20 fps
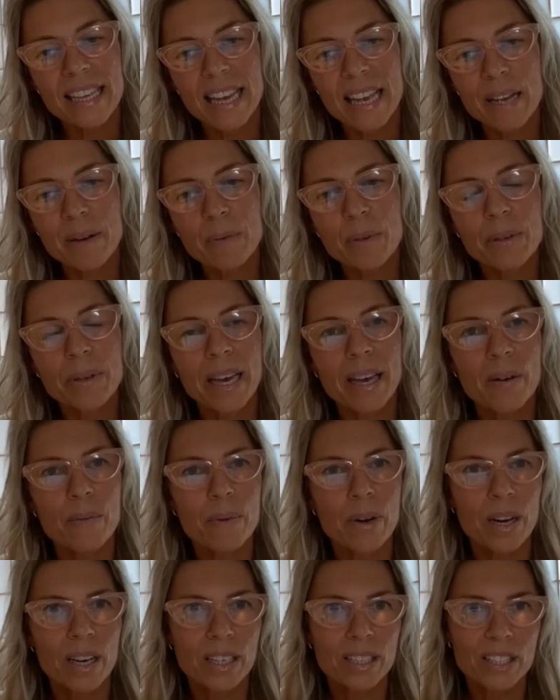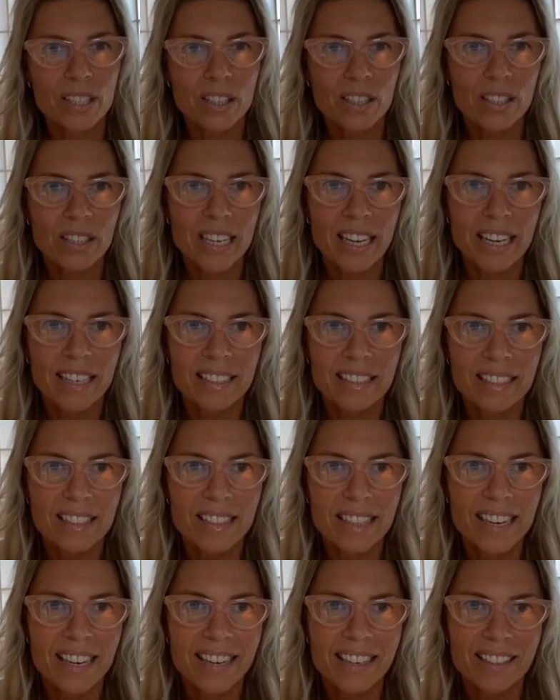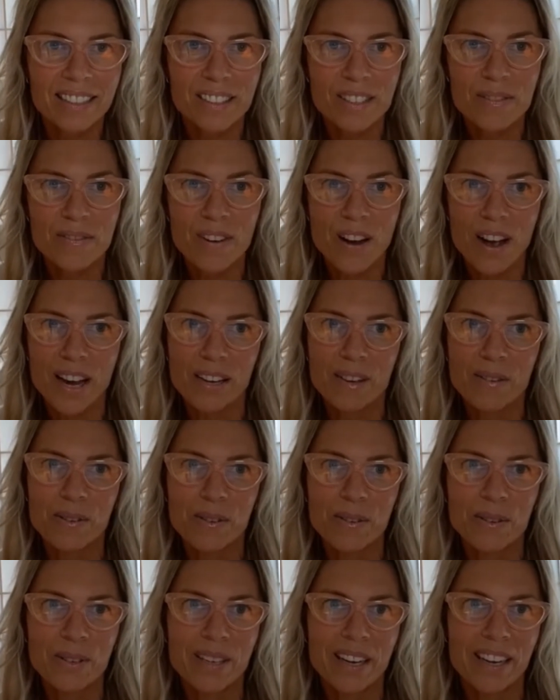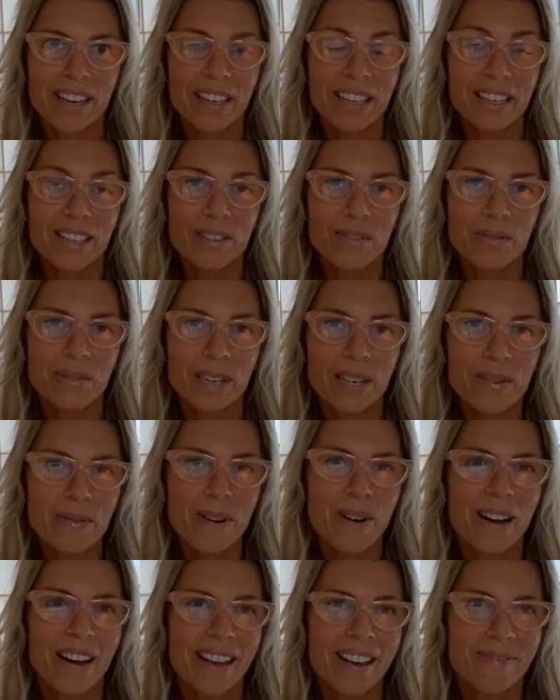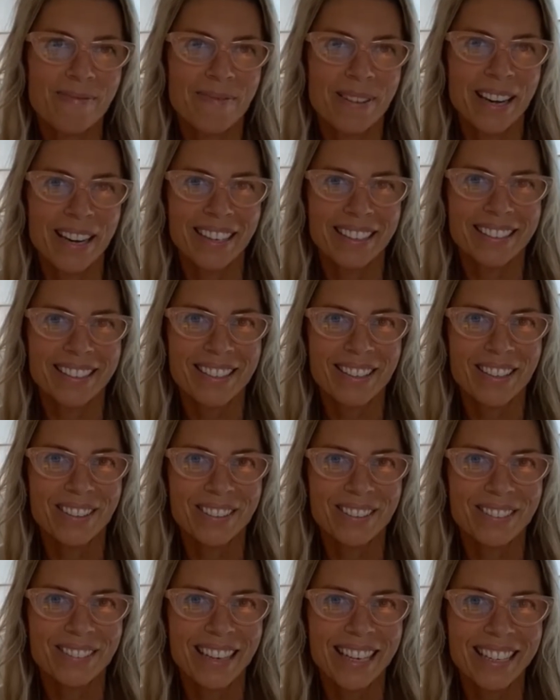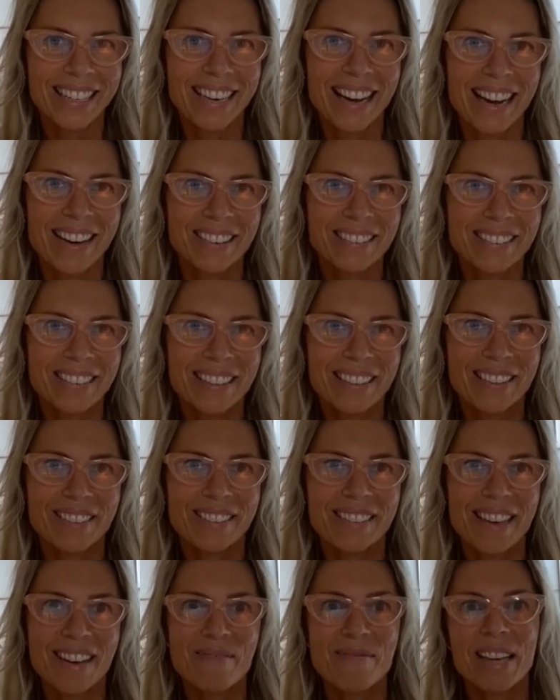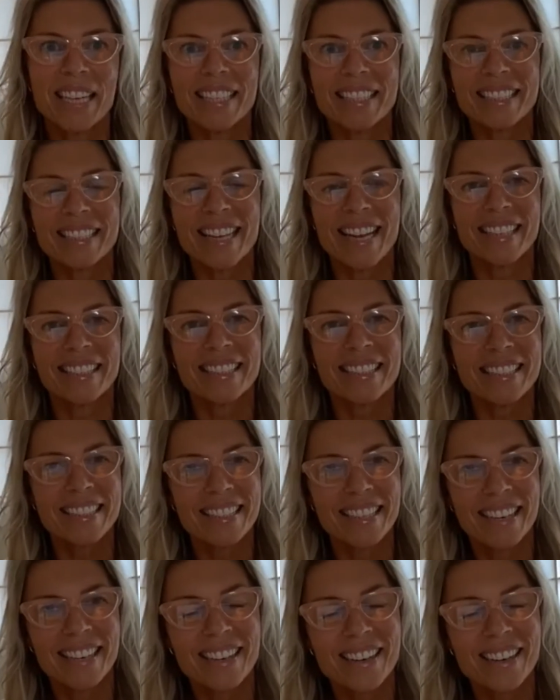it will get worked on in a divine order is really what I'm being told right now, if that makes sense.